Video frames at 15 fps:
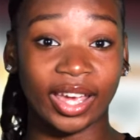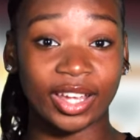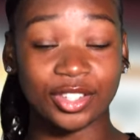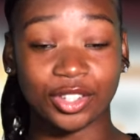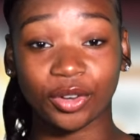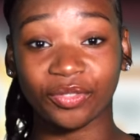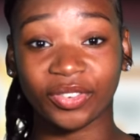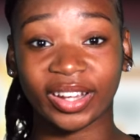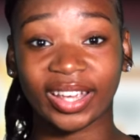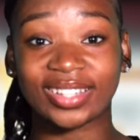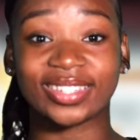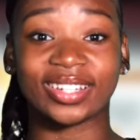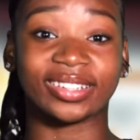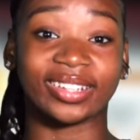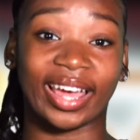And don't
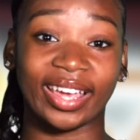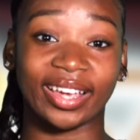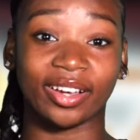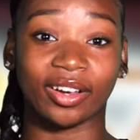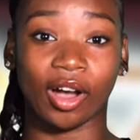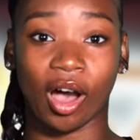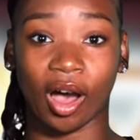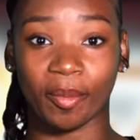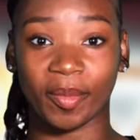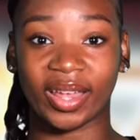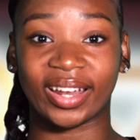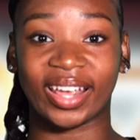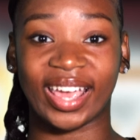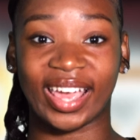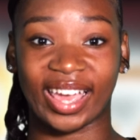forget to like,
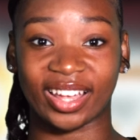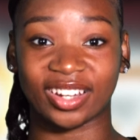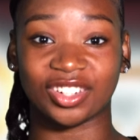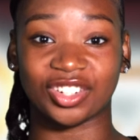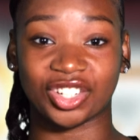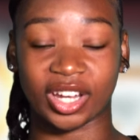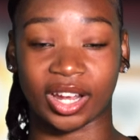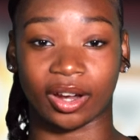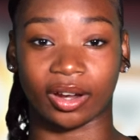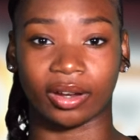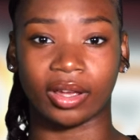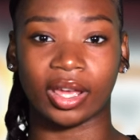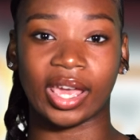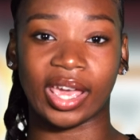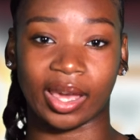comment, and share,